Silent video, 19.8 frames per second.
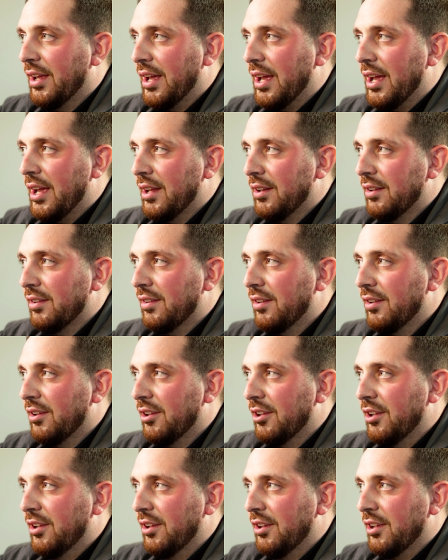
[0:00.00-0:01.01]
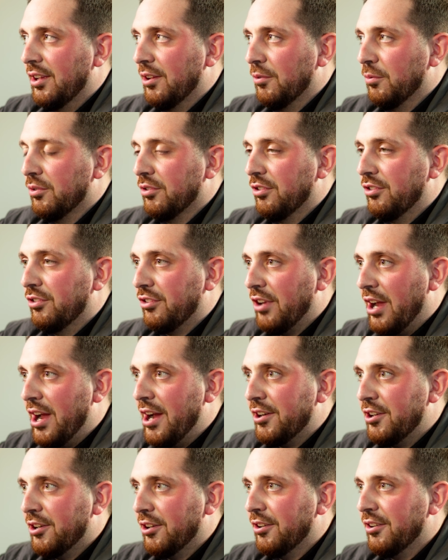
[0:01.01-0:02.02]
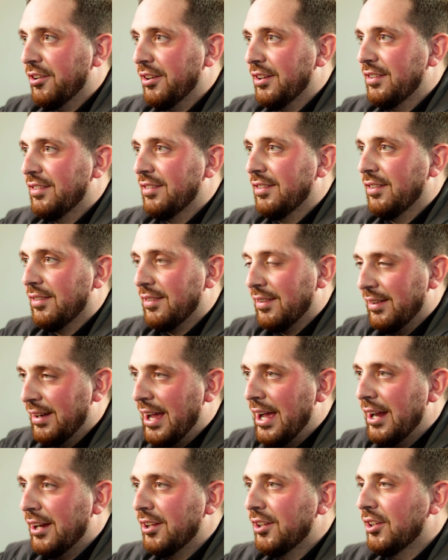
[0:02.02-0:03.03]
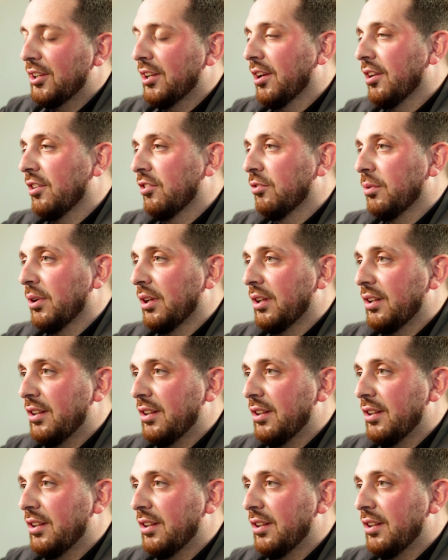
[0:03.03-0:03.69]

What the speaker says: and it was soccer in Cincinnati as we